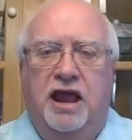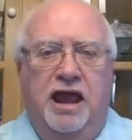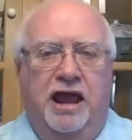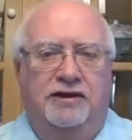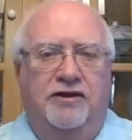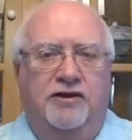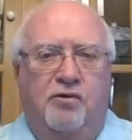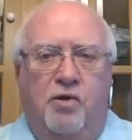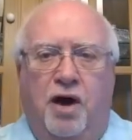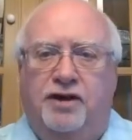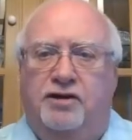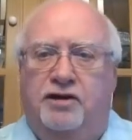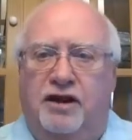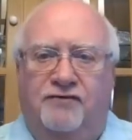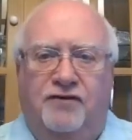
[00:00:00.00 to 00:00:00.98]
and you
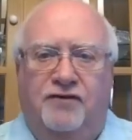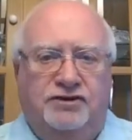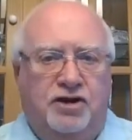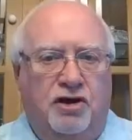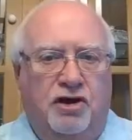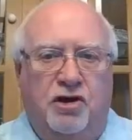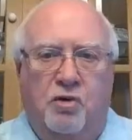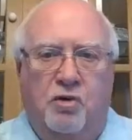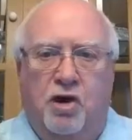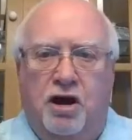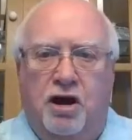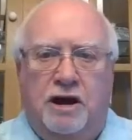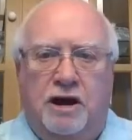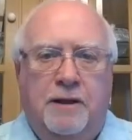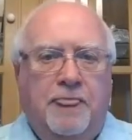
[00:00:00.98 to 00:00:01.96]
wondered if it's going to
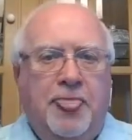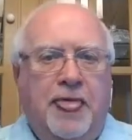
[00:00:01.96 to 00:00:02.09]
work,